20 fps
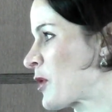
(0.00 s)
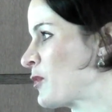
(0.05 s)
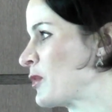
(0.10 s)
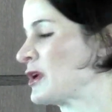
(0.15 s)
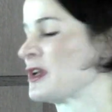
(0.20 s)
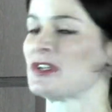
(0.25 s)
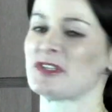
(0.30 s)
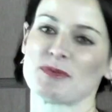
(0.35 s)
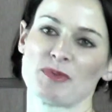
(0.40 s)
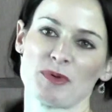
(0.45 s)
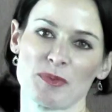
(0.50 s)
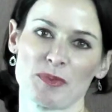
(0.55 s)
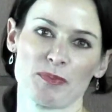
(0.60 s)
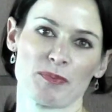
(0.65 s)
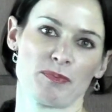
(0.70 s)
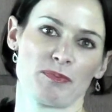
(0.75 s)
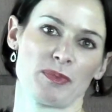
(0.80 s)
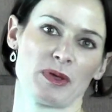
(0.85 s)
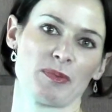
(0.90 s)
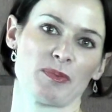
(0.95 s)
we need to
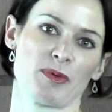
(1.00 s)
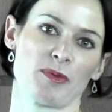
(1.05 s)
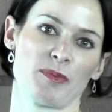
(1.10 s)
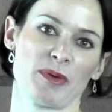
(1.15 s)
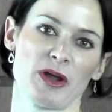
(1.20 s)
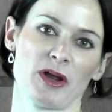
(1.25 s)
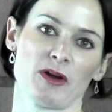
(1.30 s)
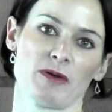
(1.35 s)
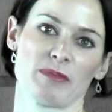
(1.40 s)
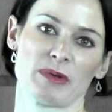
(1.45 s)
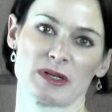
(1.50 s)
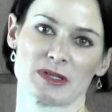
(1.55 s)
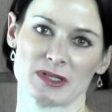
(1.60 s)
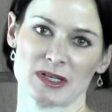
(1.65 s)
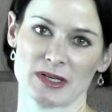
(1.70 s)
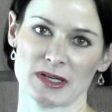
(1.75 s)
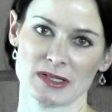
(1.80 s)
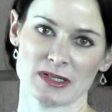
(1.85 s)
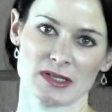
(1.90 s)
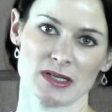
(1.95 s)
be prepared because,
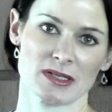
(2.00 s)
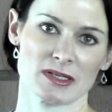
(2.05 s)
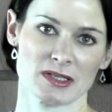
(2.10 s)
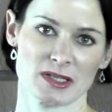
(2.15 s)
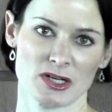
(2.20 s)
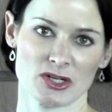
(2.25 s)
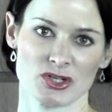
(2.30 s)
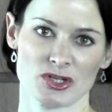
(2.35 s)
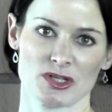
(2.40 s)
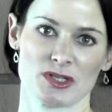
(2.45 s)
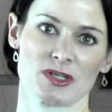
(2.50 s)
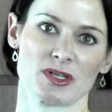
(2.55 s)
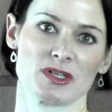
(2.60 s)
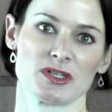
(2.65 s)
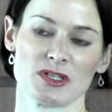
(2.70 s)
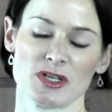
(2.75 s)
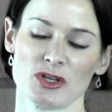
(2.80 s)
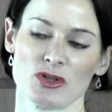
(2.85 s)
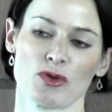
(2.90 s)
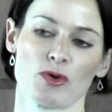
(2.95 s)
like I said, sedation is a
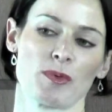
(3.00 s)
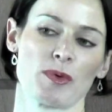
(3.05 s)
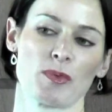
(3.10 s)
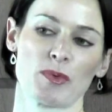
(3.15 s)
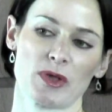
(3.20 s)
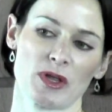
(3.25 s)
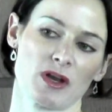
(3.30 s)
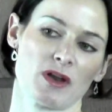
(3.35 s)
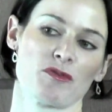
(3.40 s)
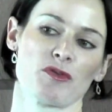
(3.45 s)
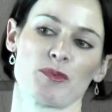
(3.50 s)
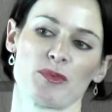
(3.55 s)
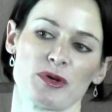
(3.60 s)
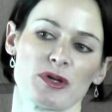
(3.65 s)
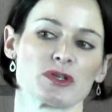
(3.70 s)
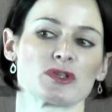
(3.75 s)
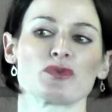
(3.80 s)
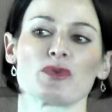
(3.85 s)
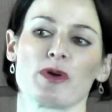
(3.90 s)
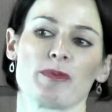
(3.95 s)
continuum and we can never
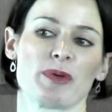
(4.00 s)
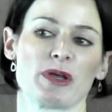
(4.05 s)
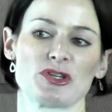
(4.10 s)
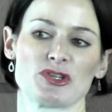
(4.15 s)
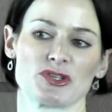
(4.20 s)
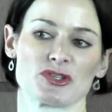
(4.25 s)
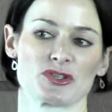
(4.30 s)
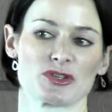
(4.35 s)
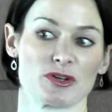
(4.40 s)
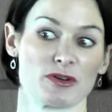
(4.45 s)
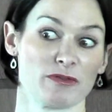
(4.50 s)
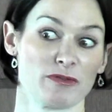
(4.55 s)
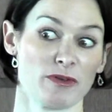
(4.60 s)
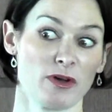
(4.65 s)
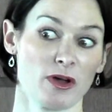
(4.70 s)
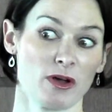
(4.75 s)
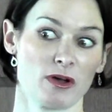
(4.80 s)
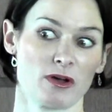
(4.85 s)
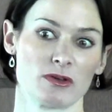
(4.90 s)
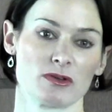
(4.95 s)
predict where a patient's going to
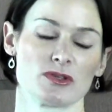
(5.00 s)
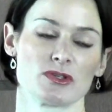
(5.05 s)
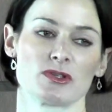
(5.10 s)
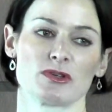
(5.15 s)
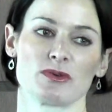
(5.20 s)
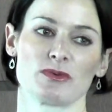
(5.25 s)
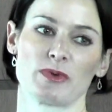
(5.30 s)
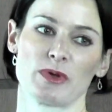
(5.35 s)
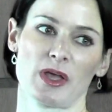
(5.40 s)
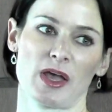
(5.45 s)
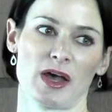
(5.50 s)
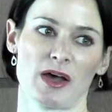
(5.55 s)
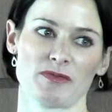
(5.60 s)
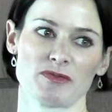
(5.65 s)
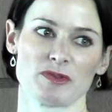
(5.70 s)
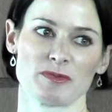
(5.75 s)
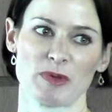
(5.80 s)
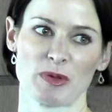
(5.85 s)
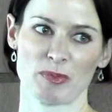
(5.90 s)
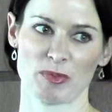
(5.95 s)
fall, so we
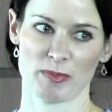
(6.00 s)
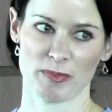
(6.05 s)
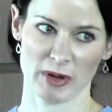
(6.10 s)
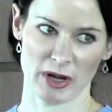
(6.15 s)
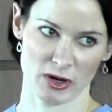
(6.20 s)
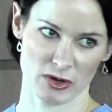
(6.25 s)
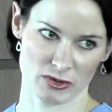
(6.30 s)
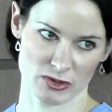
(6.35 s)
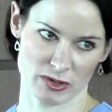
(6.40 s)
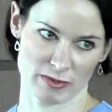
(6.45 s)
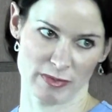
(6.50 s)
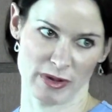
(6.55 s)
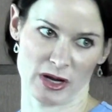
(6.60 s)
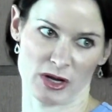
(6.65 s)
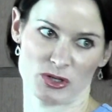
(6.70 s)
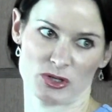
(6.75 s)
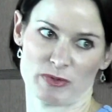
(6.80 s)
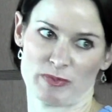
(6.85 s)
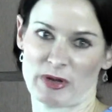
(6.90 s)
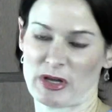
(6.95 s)
have to be prepared to
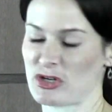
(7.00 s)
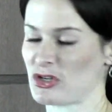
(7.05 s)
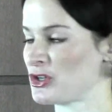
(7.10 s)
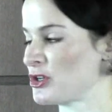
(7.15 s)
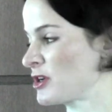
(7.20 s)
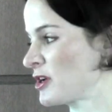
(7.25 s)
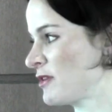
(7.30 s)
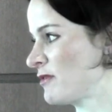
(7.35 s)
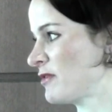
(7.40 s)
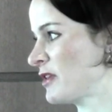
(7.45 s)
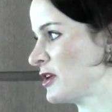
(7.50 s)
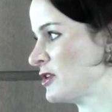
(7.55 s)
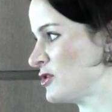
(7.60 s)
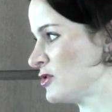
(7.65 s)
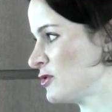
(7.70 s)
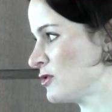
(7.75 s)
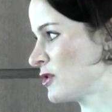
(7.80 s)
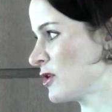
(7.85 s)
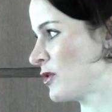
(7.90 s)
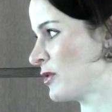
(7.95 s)
manage a patient if they
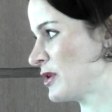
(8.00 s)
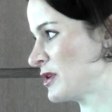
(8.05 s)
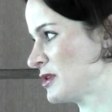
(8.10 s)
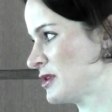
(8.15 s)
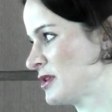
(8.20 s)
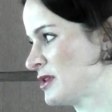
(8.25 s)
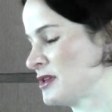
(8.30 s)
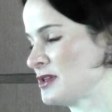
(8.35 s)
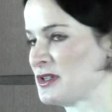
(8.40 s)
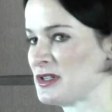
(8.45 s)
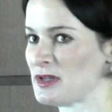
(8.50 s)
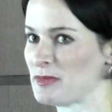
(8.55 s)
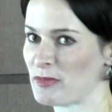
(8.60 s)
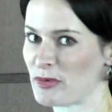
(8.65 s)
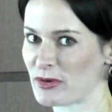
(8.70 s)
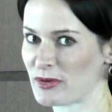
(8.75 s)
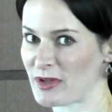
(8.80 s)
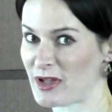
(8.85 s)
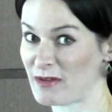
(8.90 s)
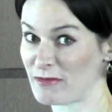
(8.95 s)
do go into the
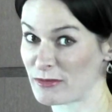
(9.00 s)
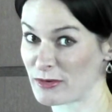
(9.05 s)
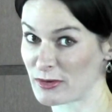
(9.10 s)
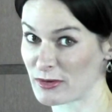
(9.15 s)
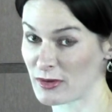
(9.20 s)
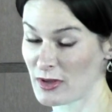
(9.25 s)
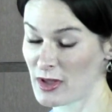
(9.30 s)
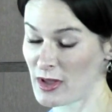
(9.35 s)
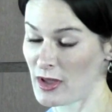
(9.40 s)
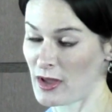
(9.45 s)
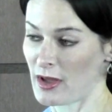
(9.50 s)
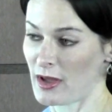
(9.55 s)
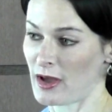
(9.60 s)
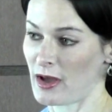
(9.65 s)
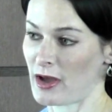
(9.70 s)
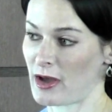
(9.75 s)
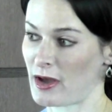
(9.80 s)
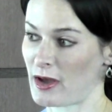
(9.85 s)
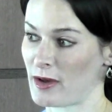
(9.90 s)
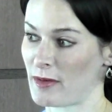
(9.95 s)
deeper level
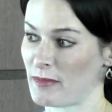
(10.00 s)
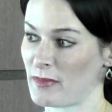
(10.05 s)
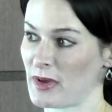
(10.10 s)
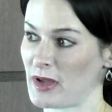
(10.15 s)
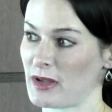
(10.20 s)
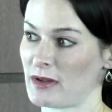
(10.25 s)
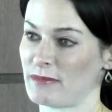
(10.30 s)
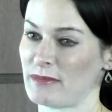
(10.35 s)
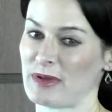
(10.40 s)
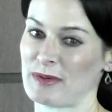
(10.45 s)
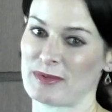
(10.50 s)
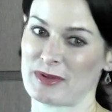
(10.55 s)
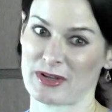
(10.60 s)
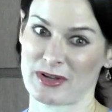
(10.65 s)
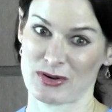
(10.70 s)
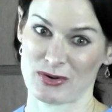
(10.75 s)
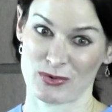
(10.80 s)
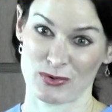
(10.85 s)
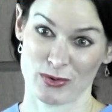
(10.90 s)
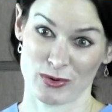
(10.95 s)
and maybe
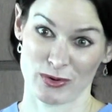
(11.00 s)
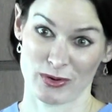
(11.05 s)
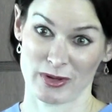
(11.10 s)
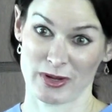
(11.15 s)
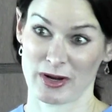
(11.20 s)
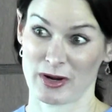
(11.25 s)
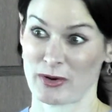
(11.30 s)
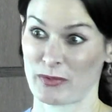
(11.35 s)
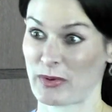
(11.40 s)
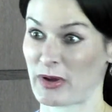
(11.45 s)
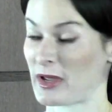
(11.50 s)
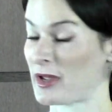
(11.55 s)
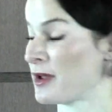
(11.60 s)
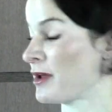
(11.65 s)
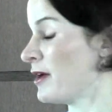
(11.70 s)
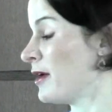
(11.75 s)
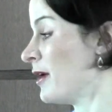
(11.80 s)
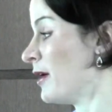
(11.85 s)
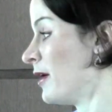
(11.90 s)
like an oral airway.